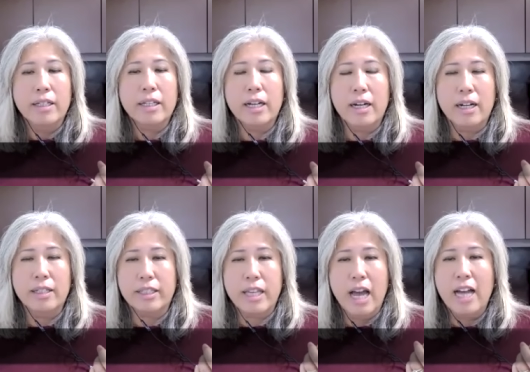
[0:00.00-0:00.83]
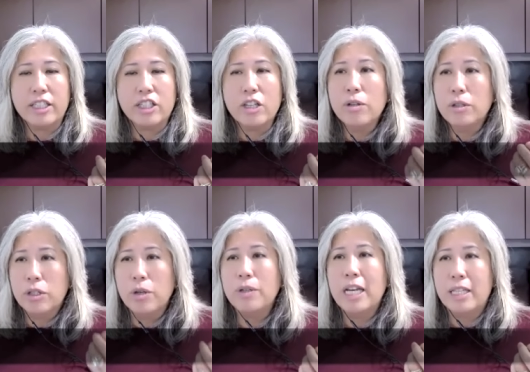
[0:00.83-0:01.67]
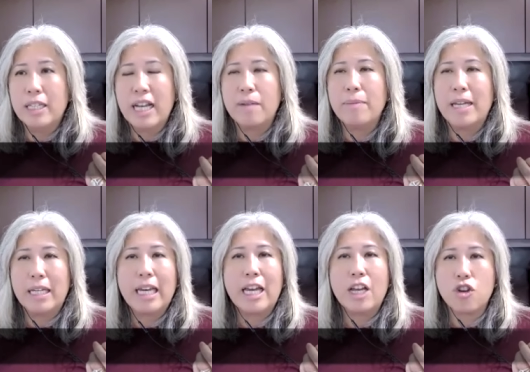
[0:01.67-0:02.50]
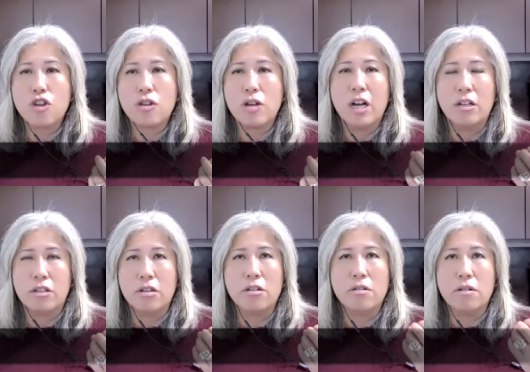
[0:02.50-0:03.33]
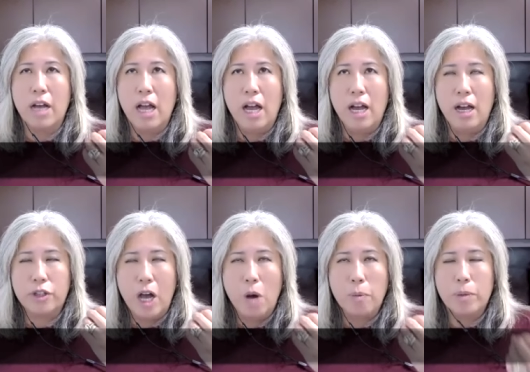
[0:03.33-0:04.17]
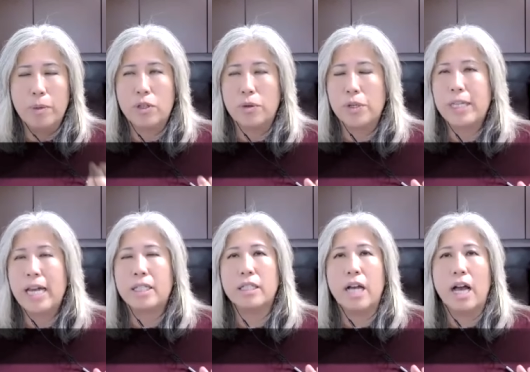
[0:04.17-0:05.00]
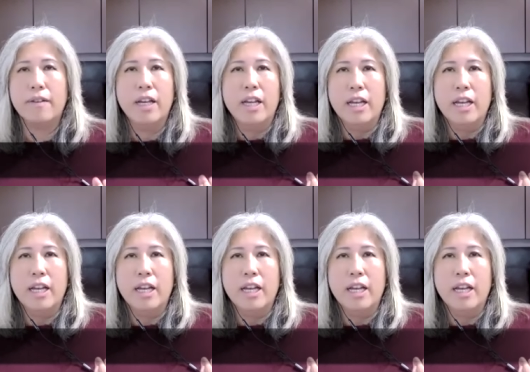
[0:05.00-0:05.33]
uh, that you you need to take a medication to to ha- to help you with your sex life,